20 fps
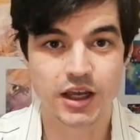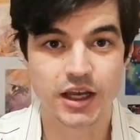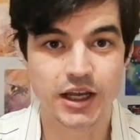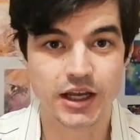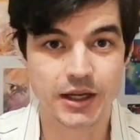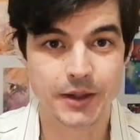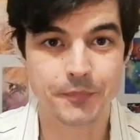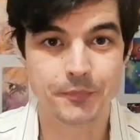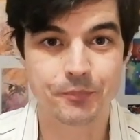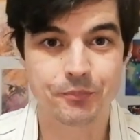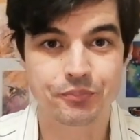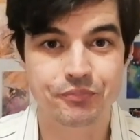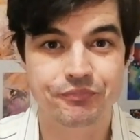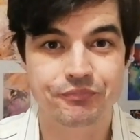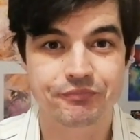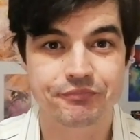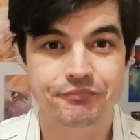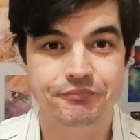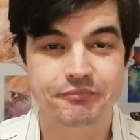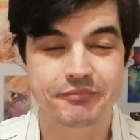I
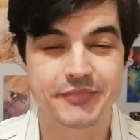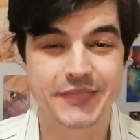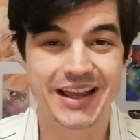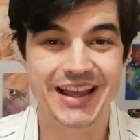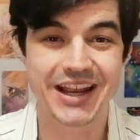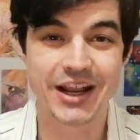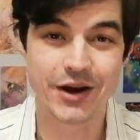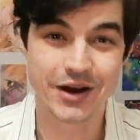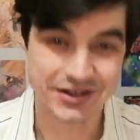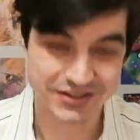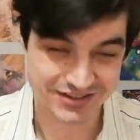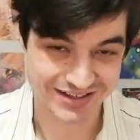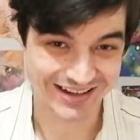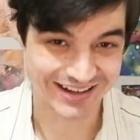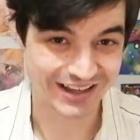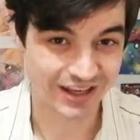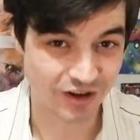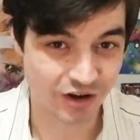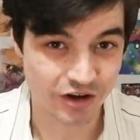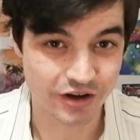know I
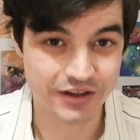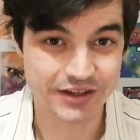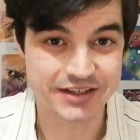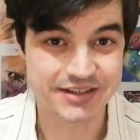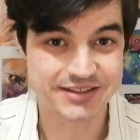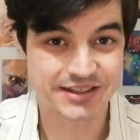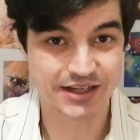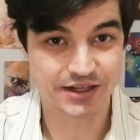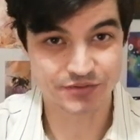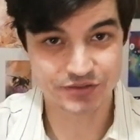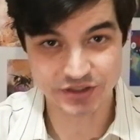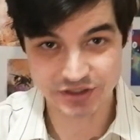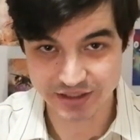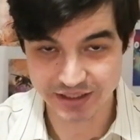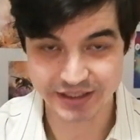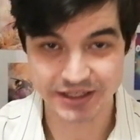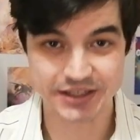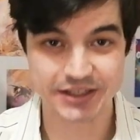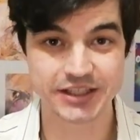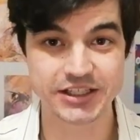say it a lot and it sounds
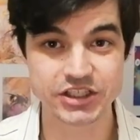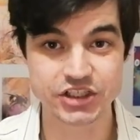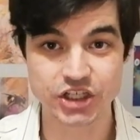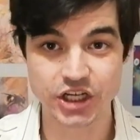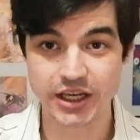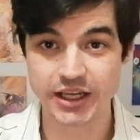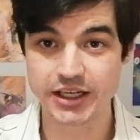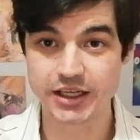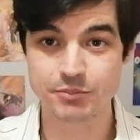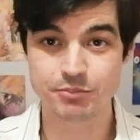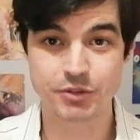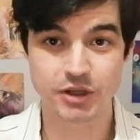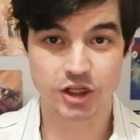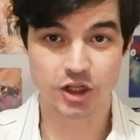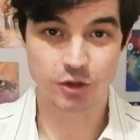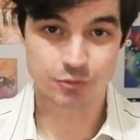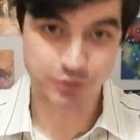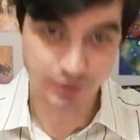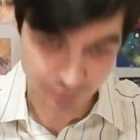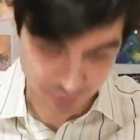like a cliche, and a
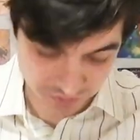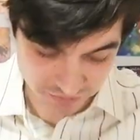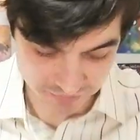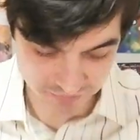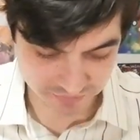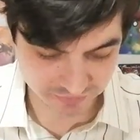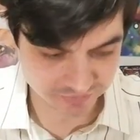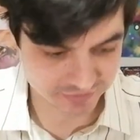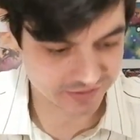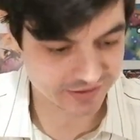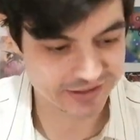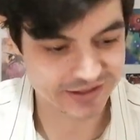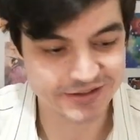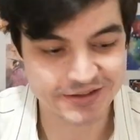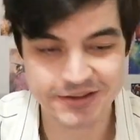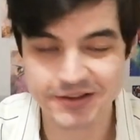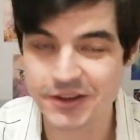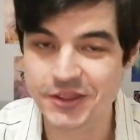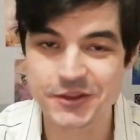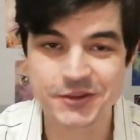lot of people,
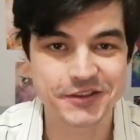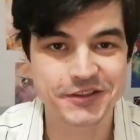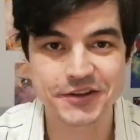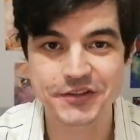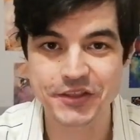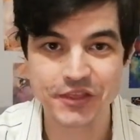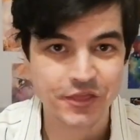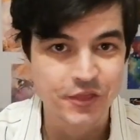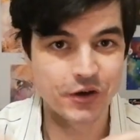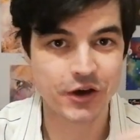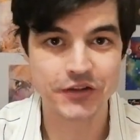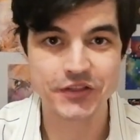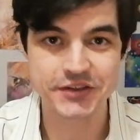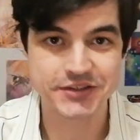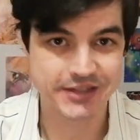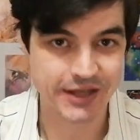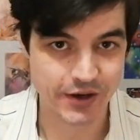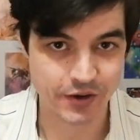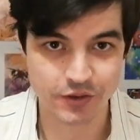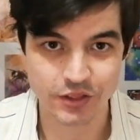at the thought of the
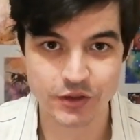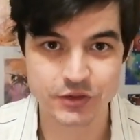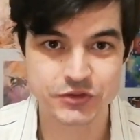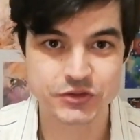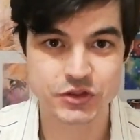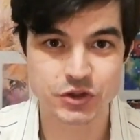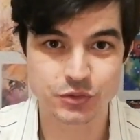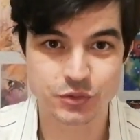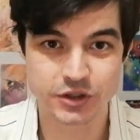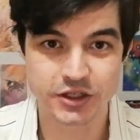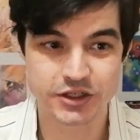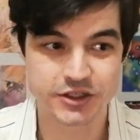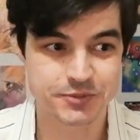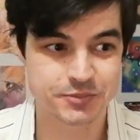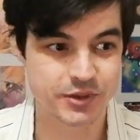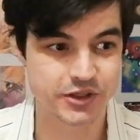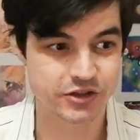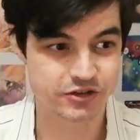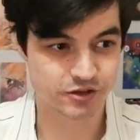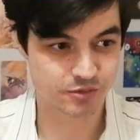sound of those two words,
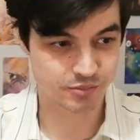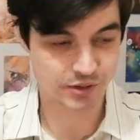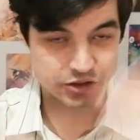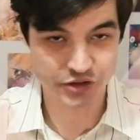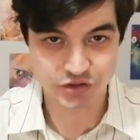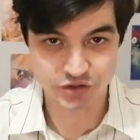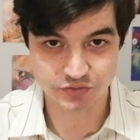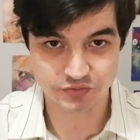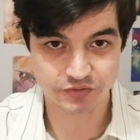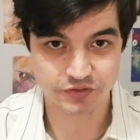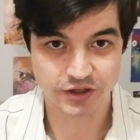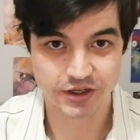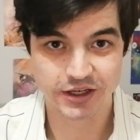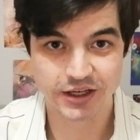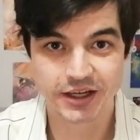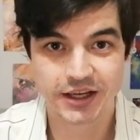picture a bunch of